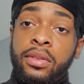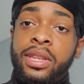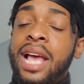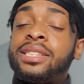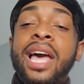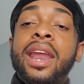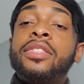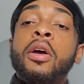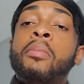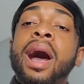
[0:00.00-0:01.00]
That's kind of
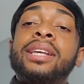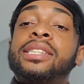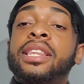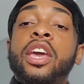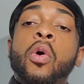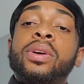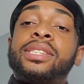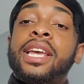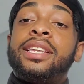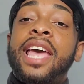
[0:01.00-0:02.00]
their mindset. They always
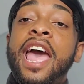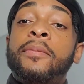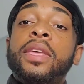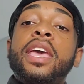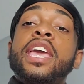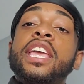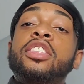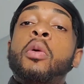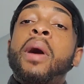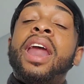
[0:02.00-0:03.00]
think that
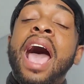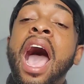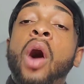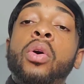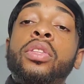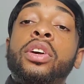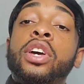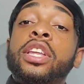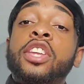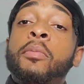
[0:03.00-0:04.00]
no matter how
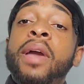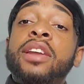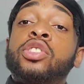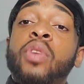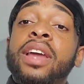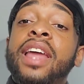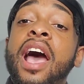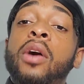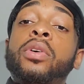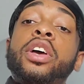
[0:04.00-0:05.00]
good their man is right
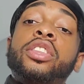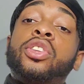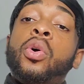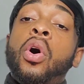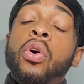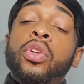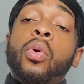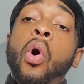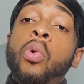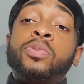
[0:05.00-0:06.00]
now, there will
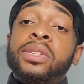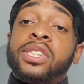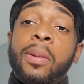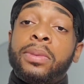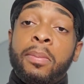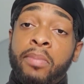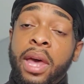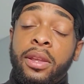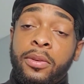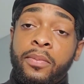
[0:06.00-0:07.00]
always be something
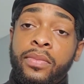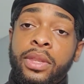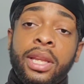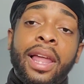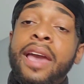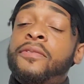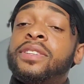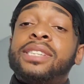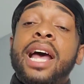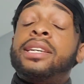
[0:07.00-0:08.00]
better. Life
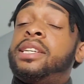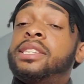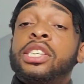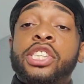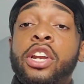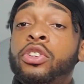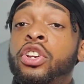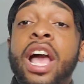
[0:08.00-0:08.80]
is not Disney Channel.